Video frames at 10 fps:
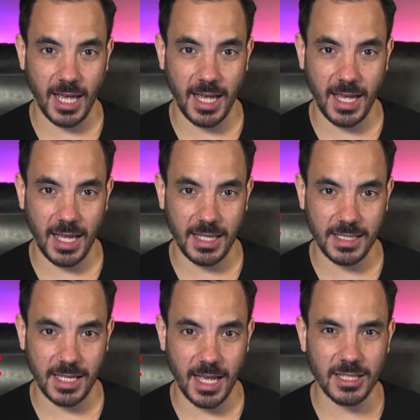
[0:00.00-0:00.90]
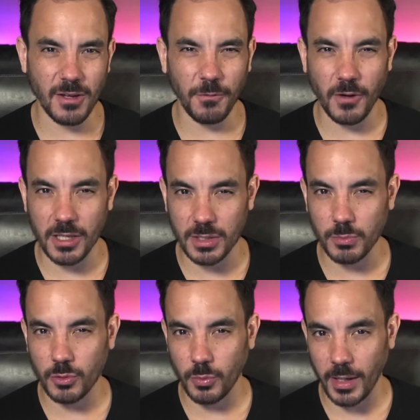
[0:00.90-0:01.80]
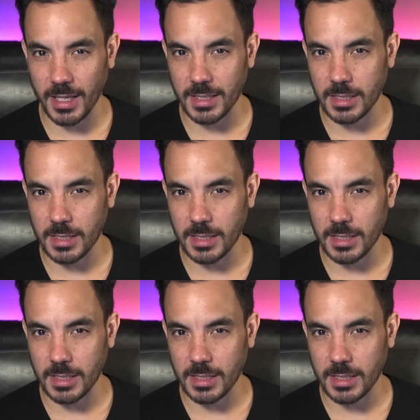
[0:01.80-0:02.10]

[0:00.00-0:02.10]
and as I find more ways